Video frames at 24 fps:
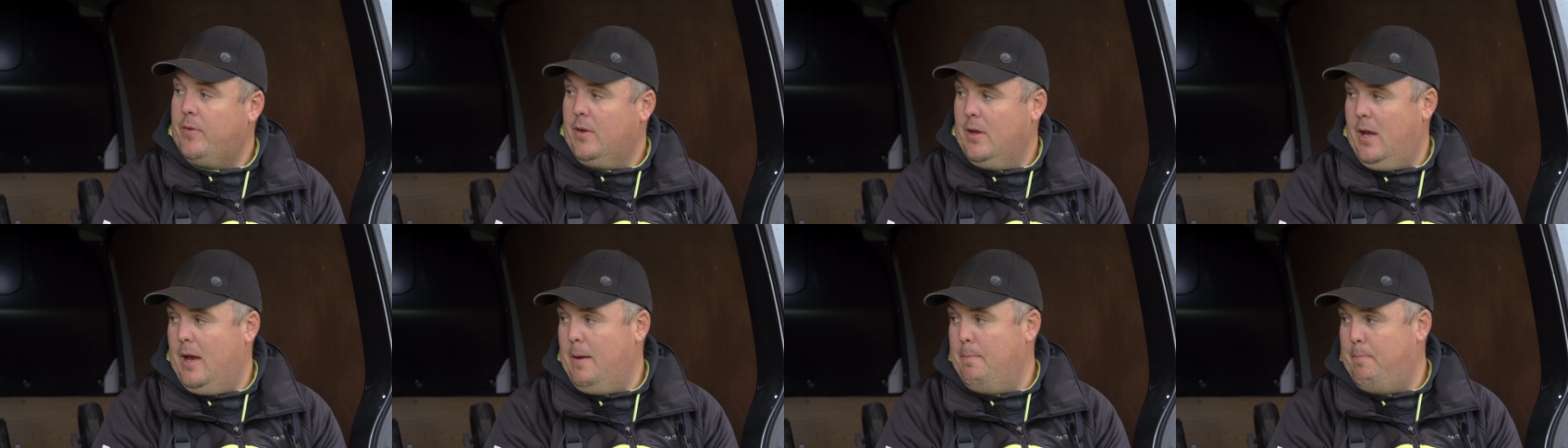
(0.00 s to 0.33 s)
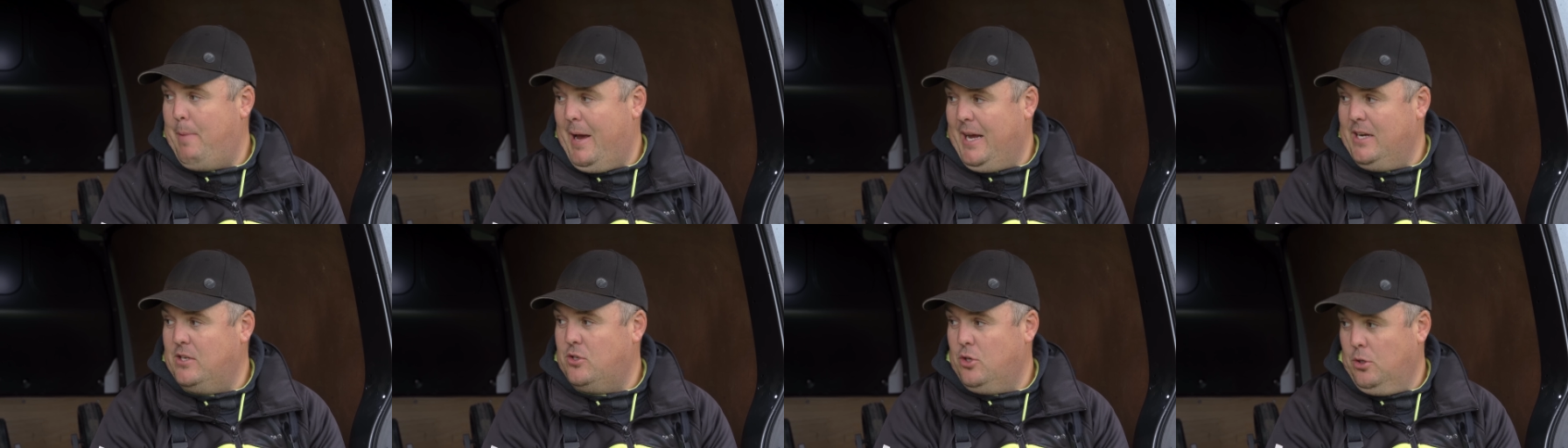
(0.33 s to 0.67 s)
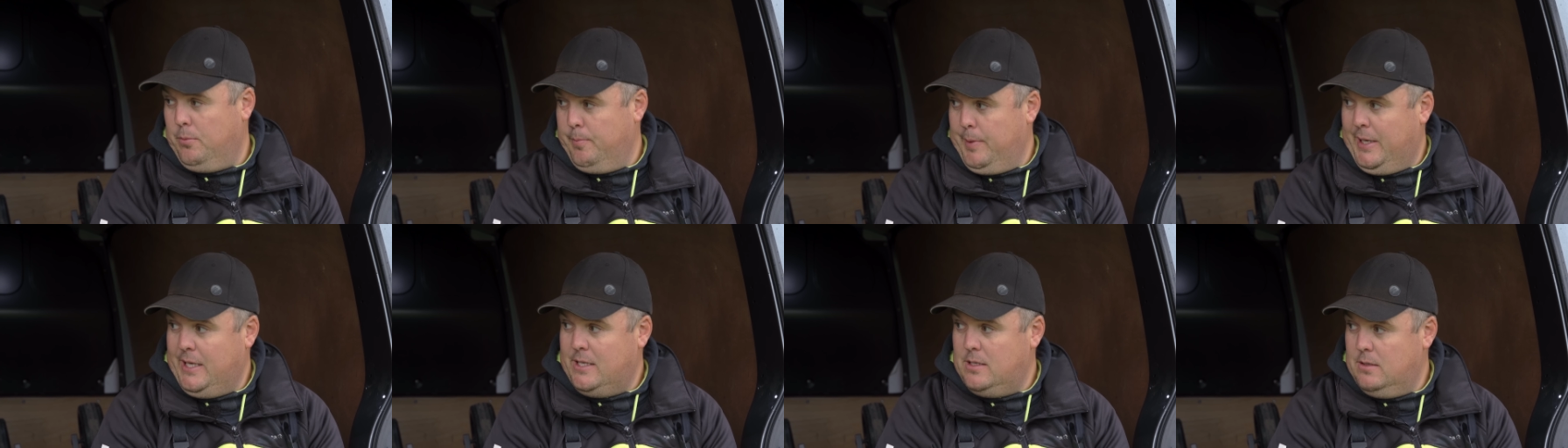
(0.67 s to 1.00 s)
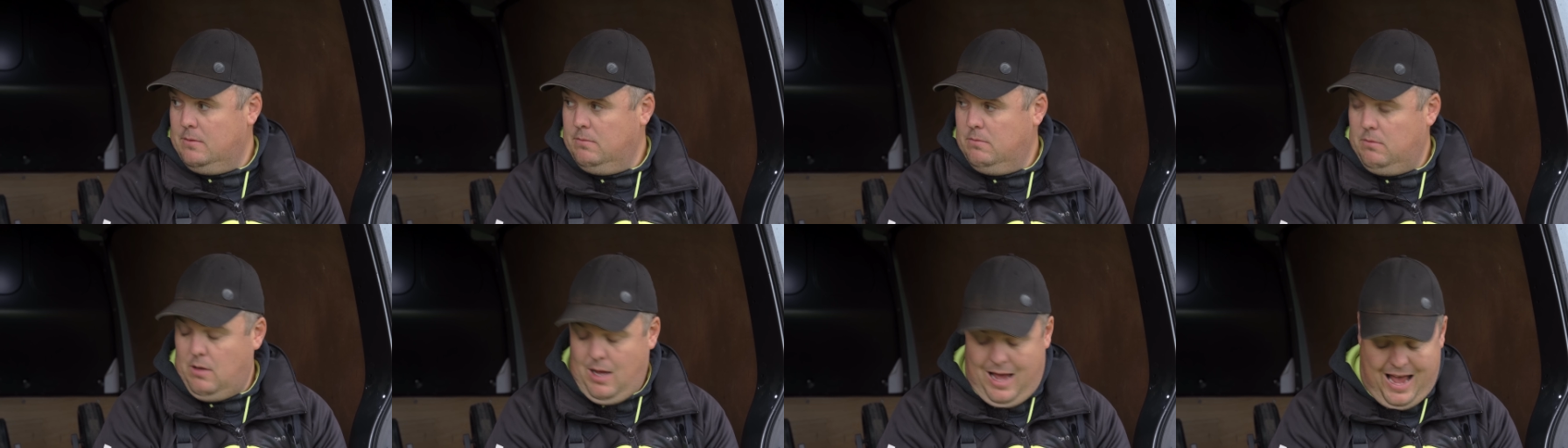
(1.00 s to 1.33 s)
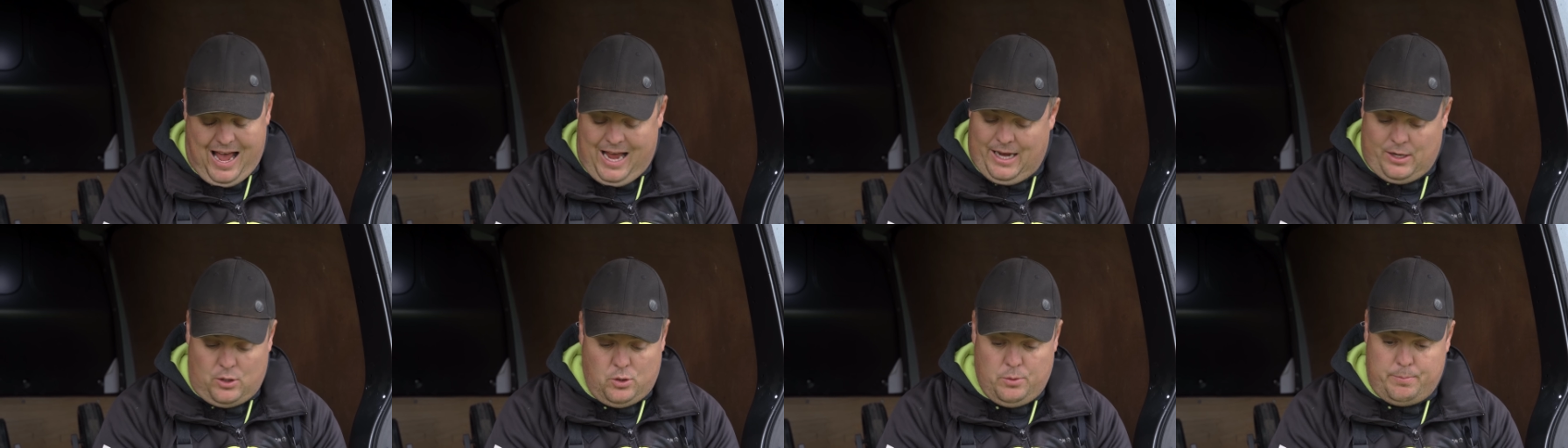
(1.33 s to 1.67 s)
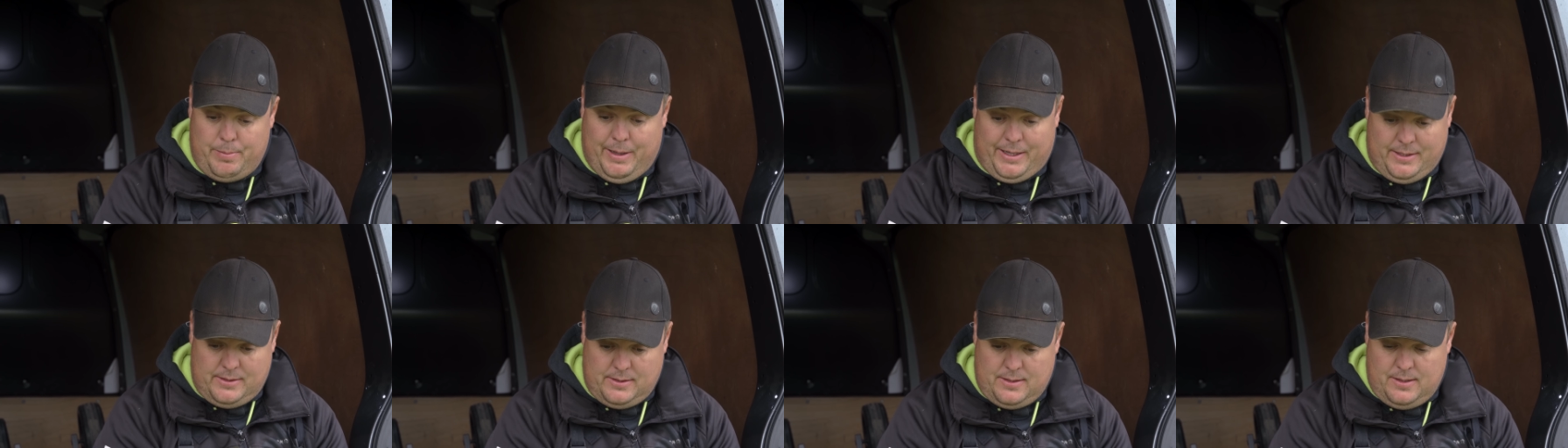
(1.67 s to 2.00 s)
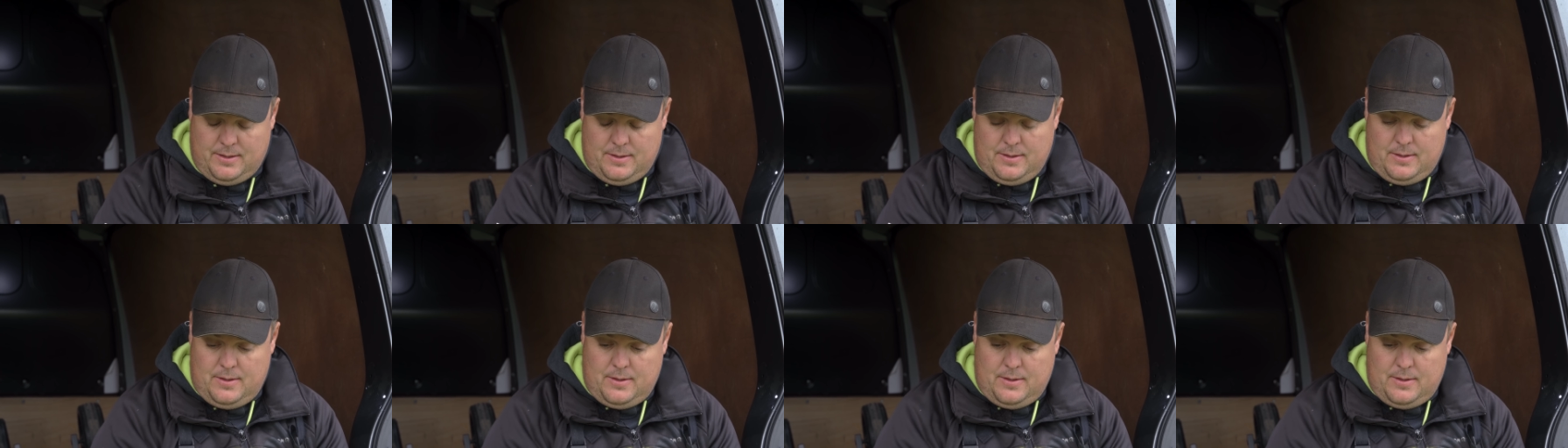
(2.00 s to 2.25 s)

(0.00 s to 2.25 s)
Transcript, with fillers: Yeah, paste on meat. I ain't doing paste.